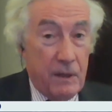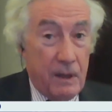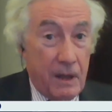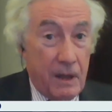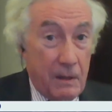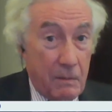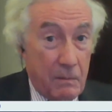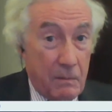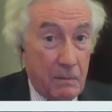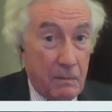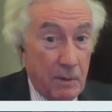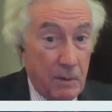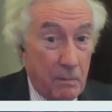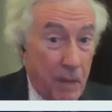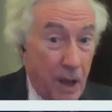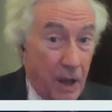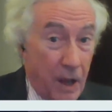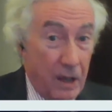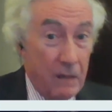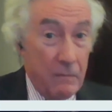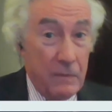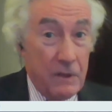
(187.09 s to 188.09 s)
the
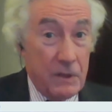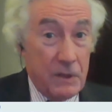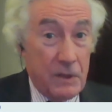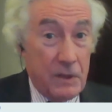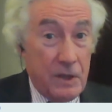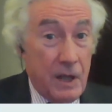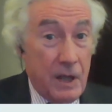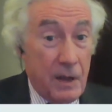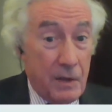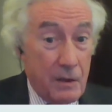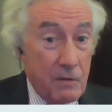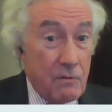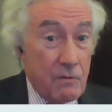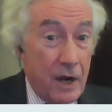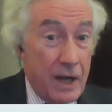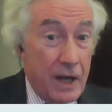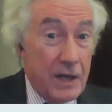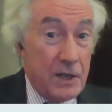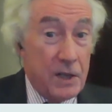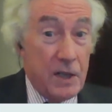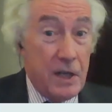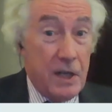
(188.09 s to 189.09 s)
Parliament the
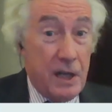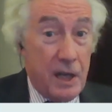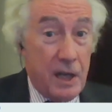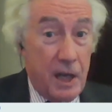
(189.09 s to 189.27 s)
right